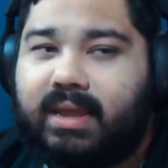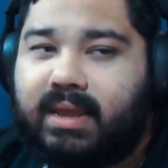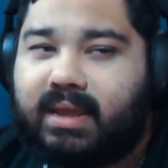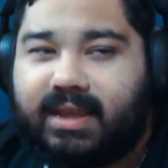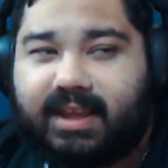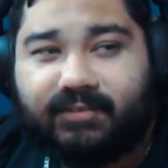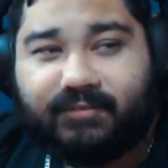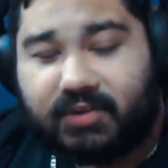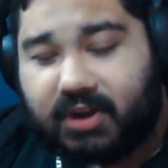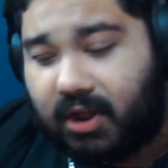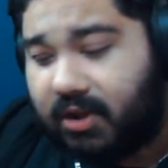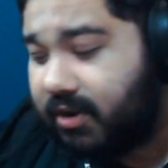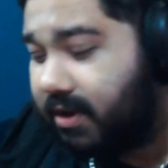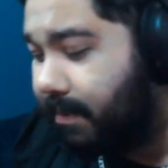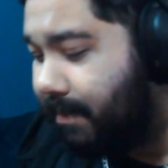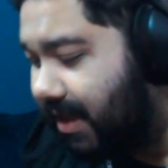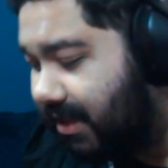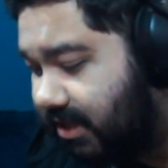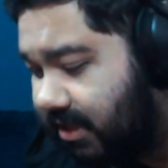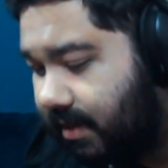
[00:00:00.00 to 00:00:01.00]
If you don't
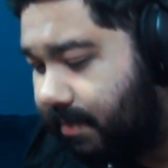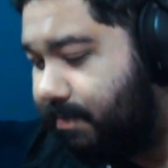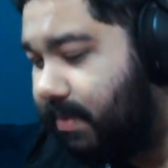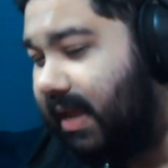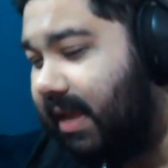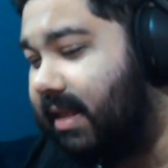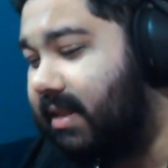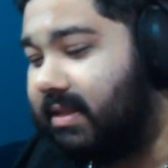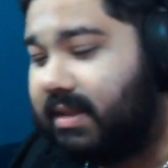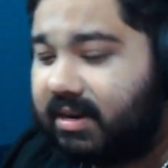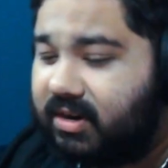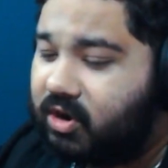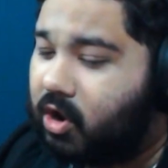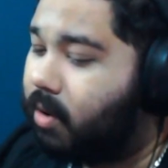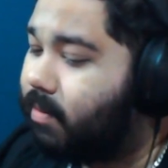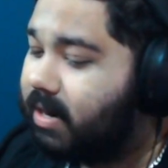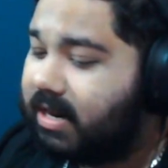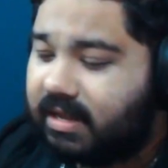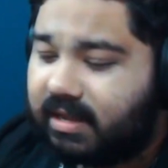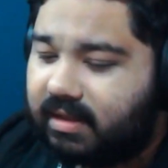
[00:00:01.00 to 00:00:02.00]
commit to the bit, then
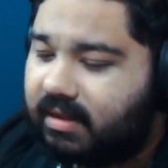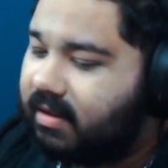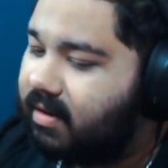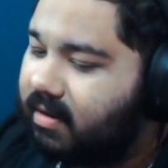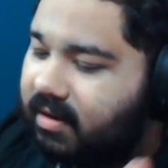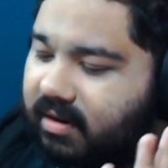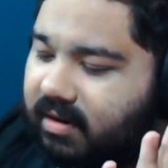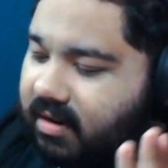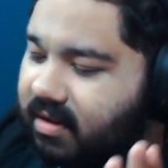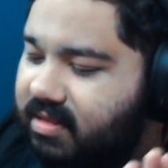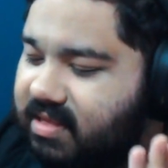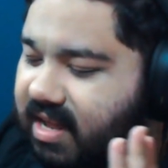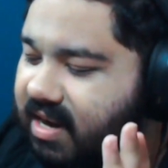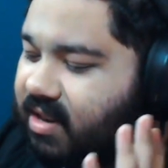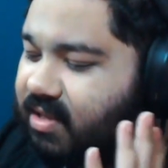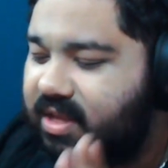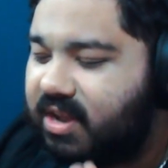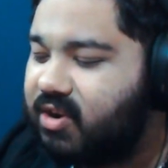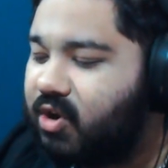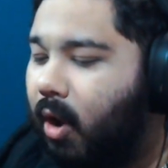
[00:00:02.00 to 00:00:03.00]
nobody...
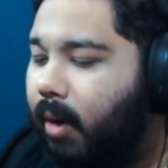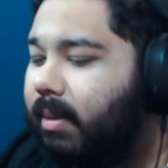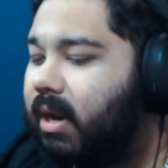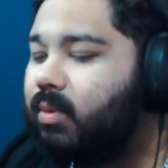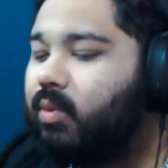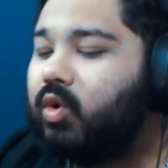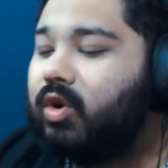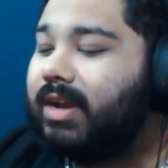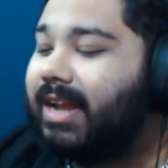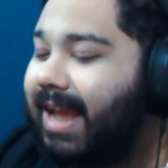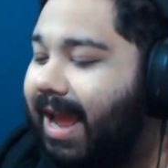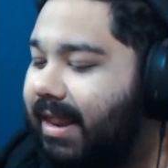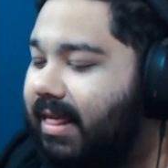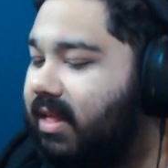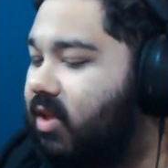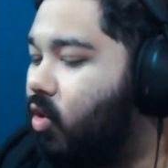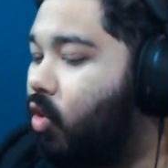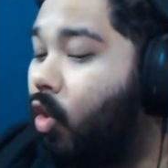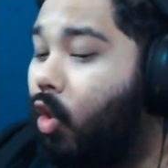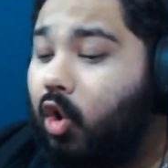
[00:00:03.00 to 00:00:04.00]
Then nobody will get it,
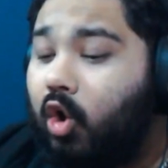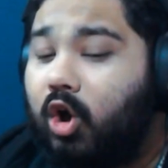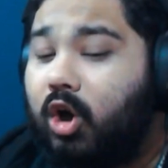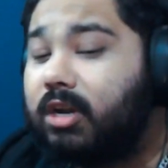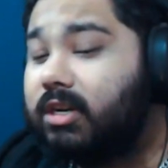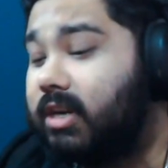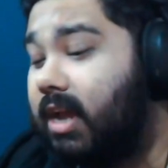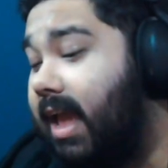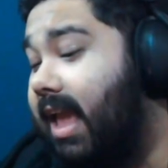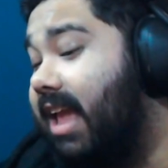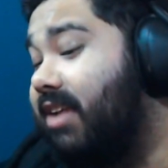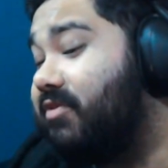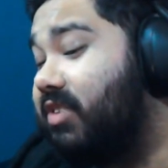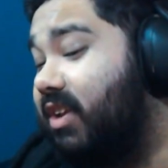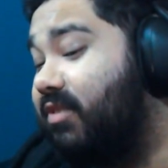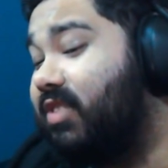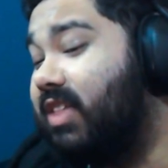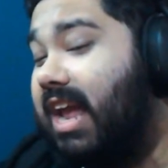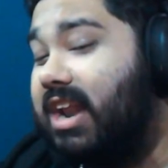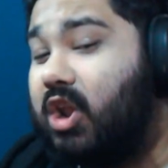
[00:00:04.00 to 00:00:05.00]
or even
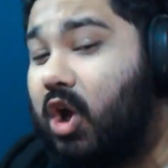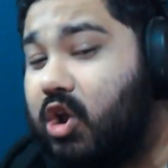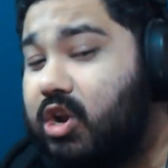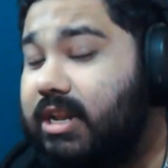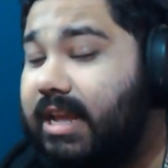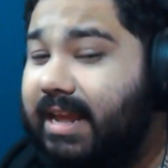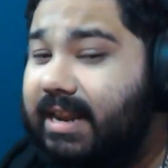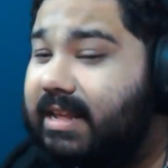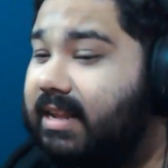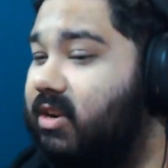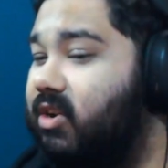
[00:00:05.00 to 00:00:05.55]
if they don't get it,